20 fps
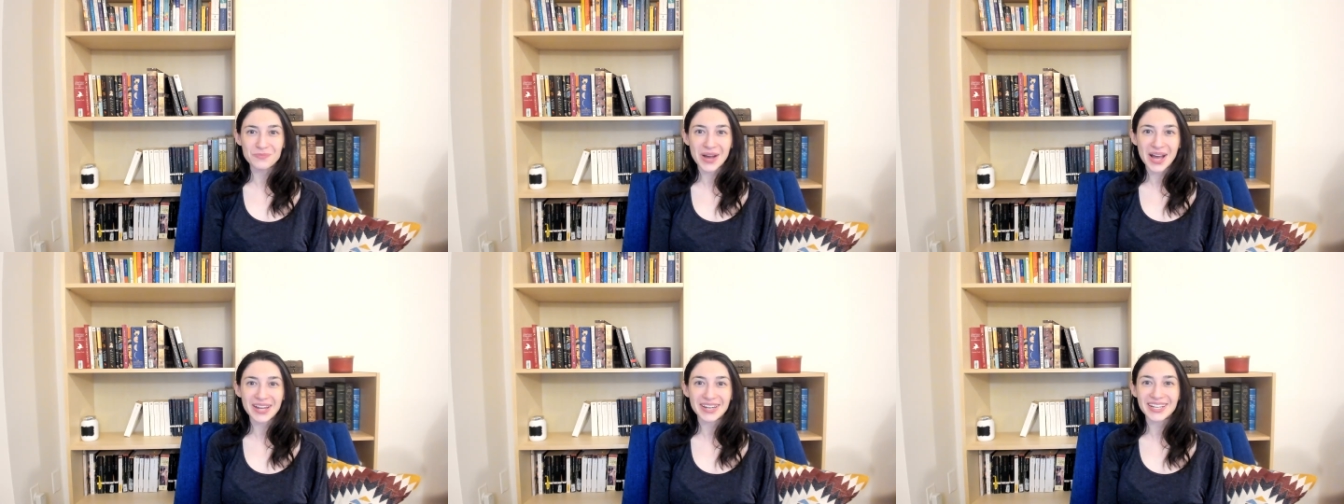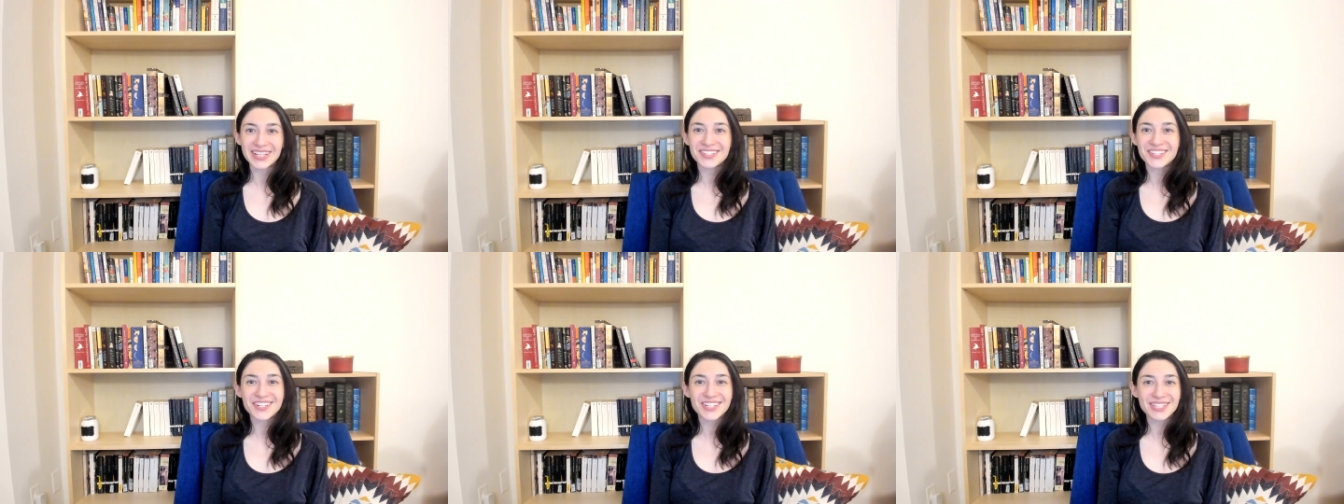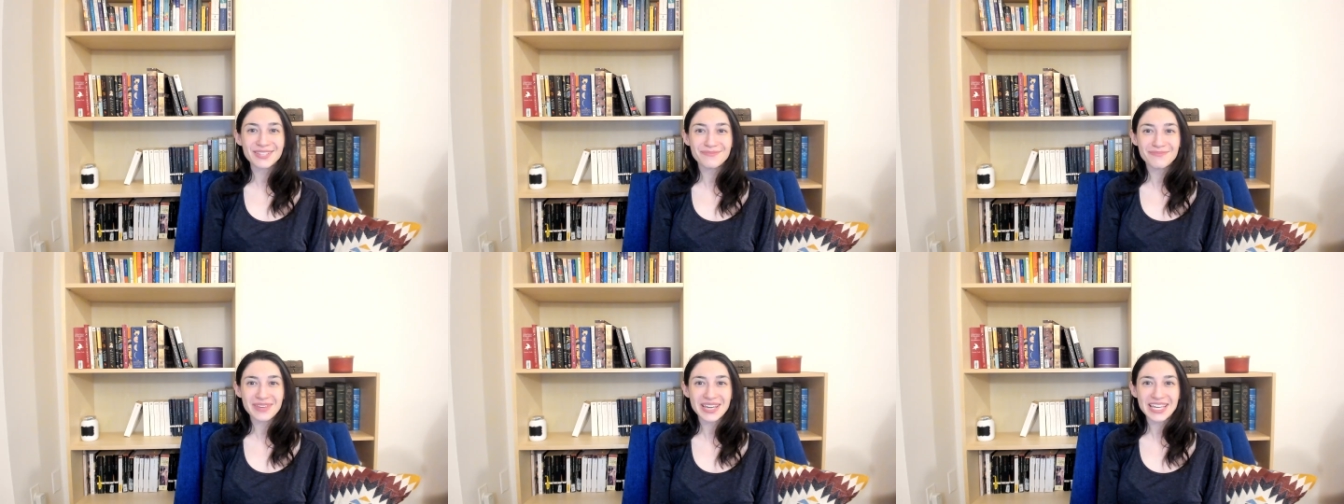but it's
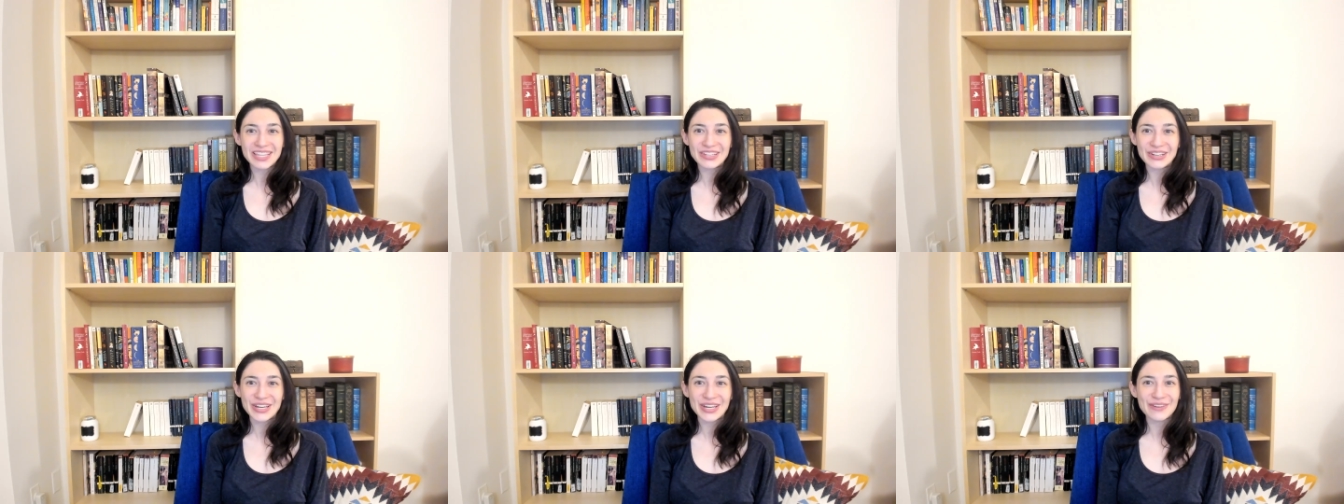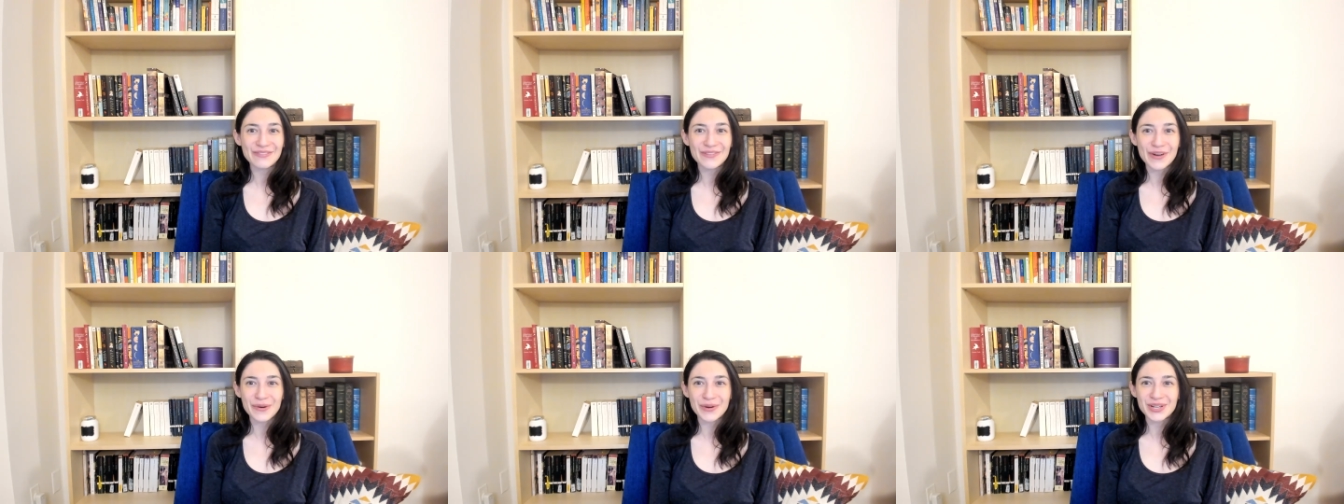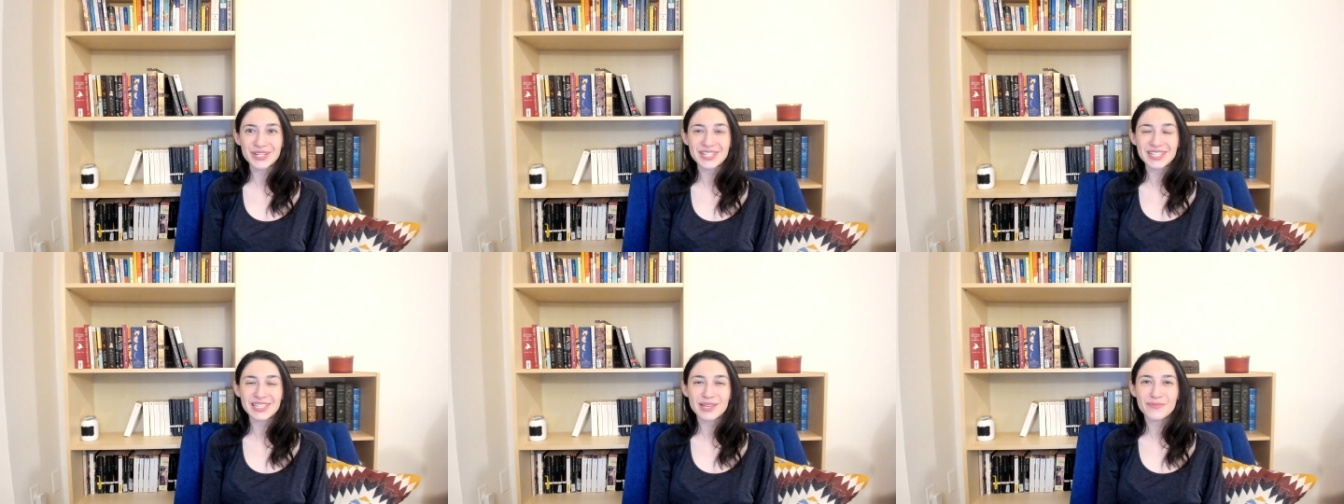just me looking
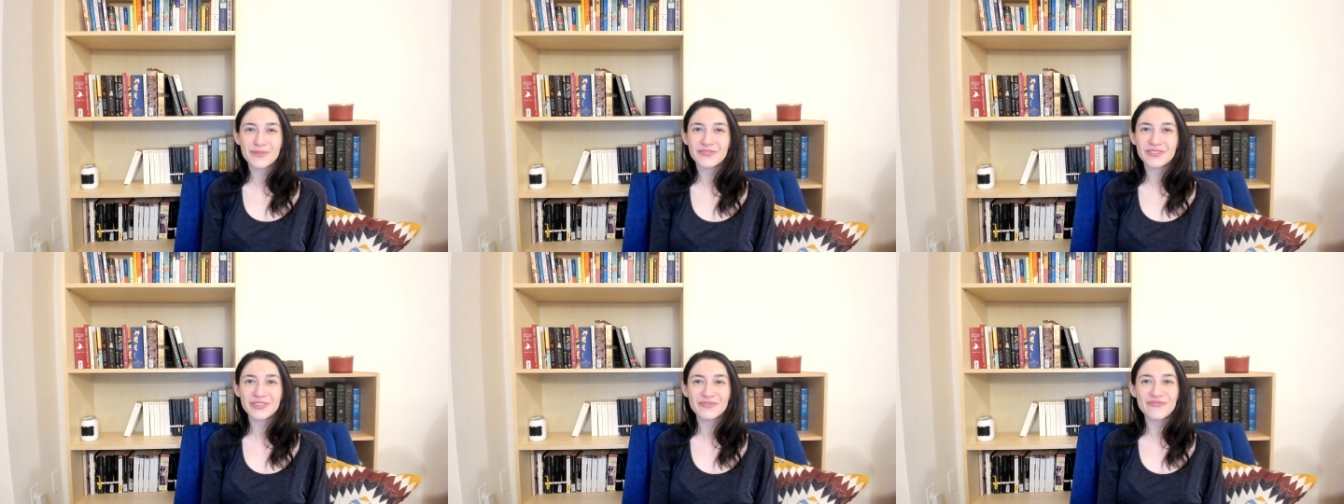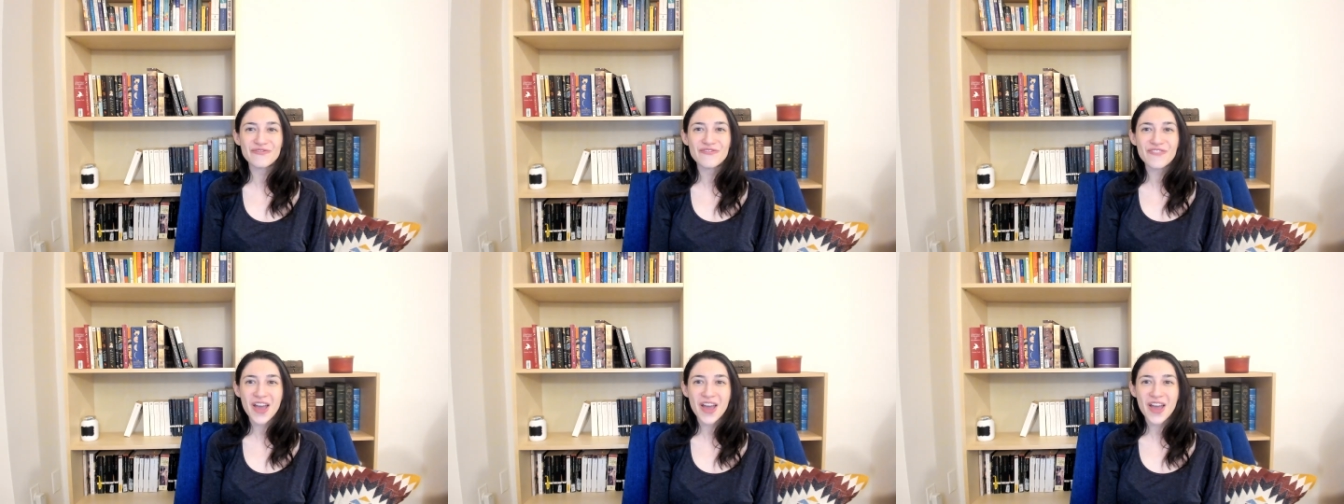forward to some of the